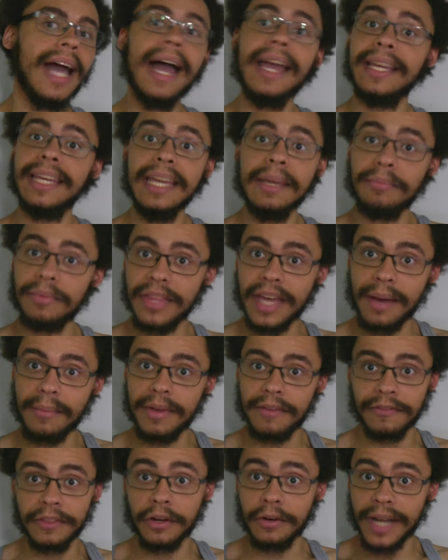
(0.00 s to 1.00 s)
I keep
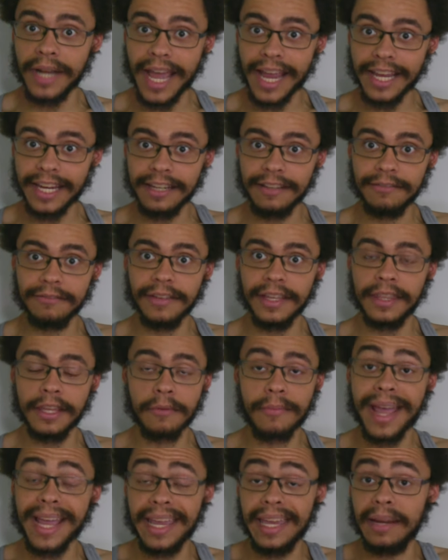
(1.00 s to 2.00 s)
them. If they're negative and
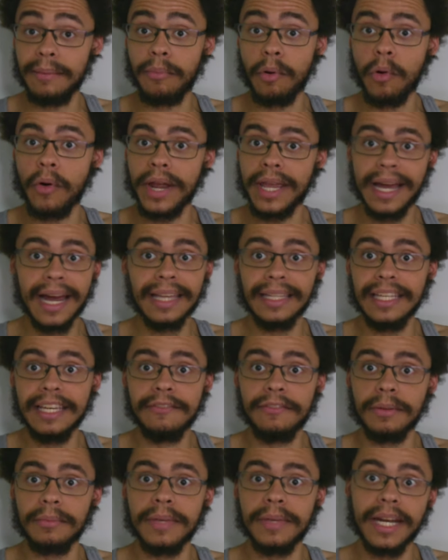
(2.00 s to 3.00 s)
they're making a point, I
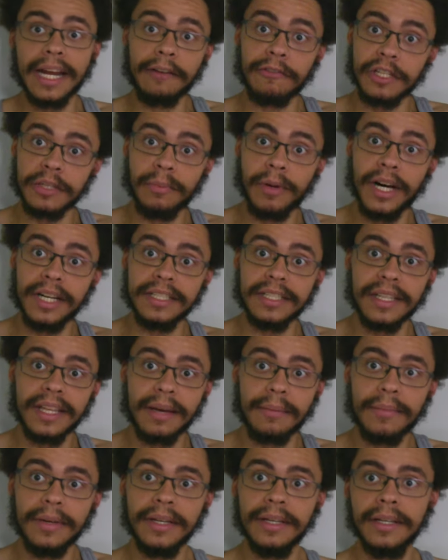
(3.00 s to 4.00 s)
leave them and I respond to
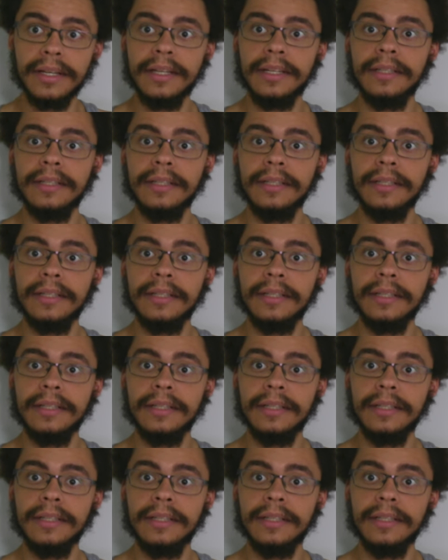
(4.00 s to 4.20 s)
them.